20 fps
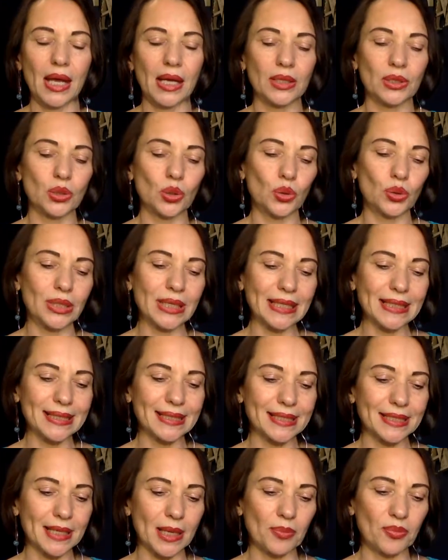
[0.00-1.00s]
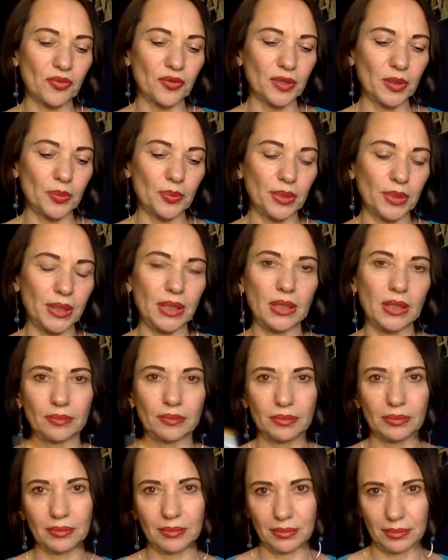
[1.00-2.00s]
So next step will be
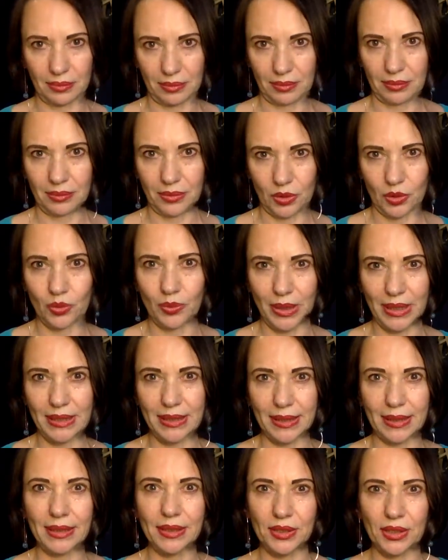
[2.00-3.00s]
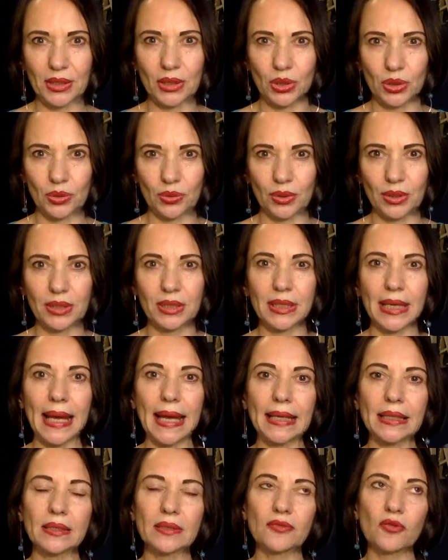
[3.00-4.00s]
to basically just do it.
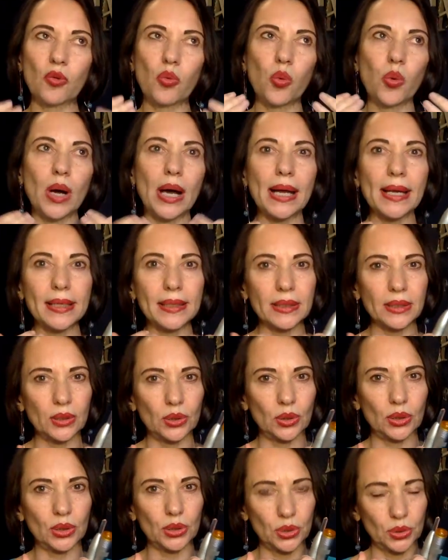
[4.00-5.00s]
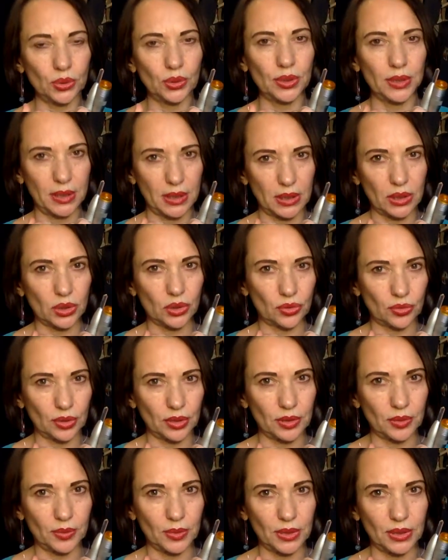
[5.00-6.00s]
And while you are doing this
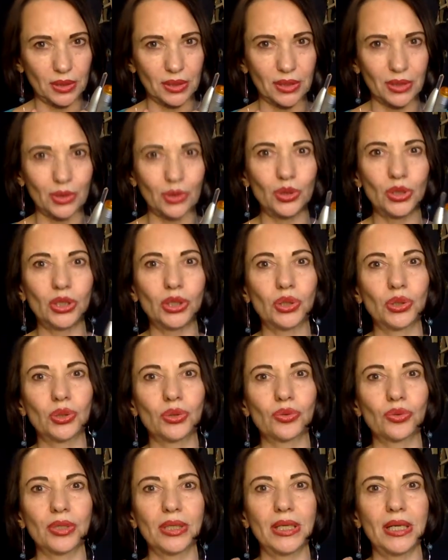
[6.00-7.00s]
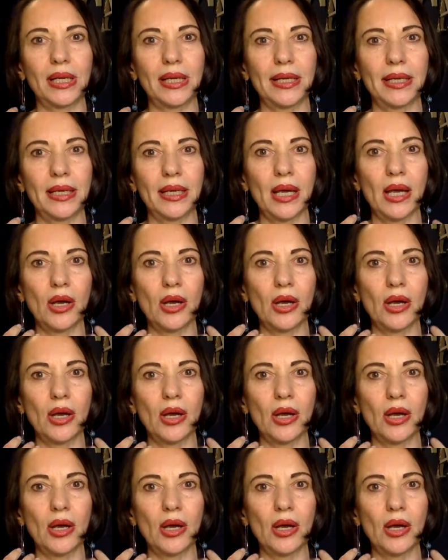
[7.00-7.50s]
treatment, you need to really